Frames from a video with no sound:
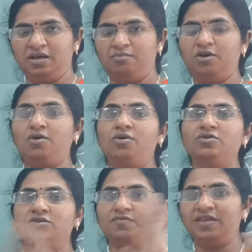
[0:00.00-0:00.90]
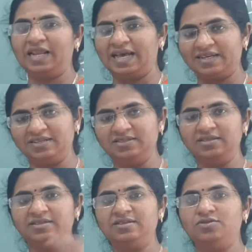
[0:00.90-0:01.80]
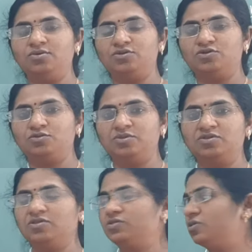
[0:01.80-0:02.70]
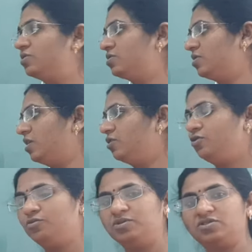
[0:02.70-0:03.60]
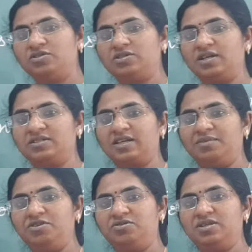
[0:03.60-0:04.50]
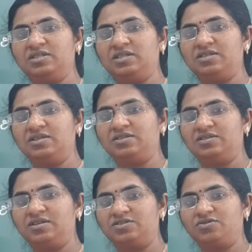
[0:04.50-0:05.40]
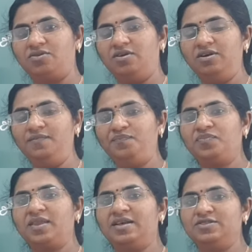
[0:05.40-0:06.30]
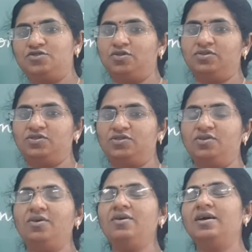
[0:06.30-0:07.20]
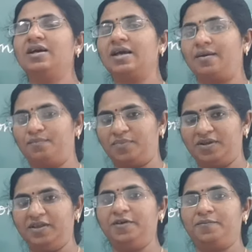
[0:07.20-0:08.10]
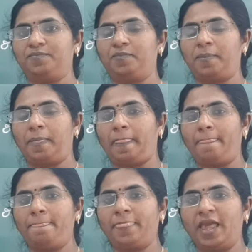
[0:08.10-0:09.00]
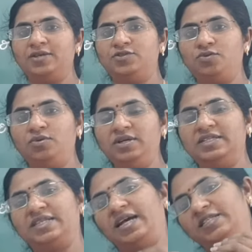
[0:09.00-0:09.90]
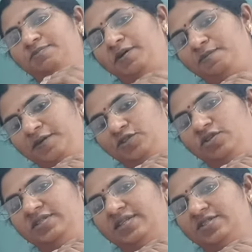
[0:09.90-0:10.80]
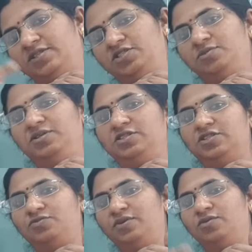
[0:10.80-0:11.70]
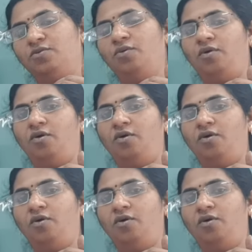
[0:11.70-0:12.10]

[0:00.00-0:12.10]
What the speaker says: Because of the likenesses in those 2 businesses, a new business has came into existence that's called joint stock company. So it has perpetual succession means it will go